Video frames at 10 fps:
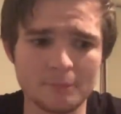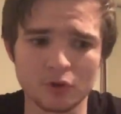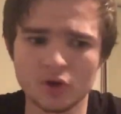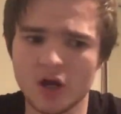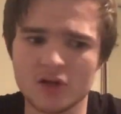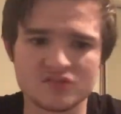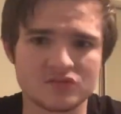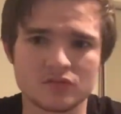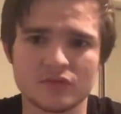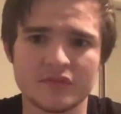
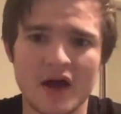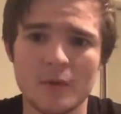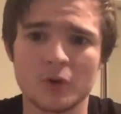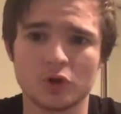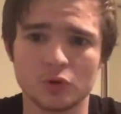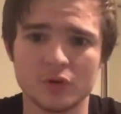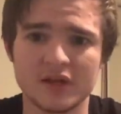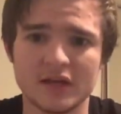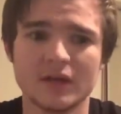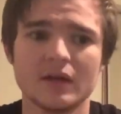Broncos, they were good
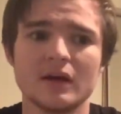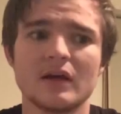here.